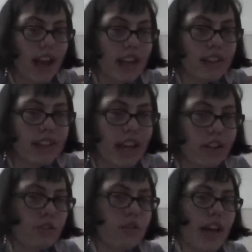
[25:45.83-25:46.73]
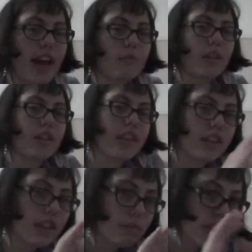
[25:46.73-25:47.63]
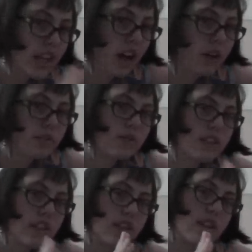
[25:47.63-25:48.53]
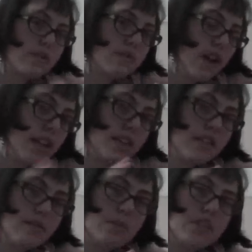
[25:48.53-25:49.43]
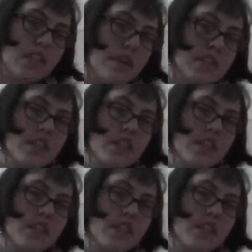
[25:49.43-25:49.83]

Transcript: And they do that within themselves, within the confines of themselves.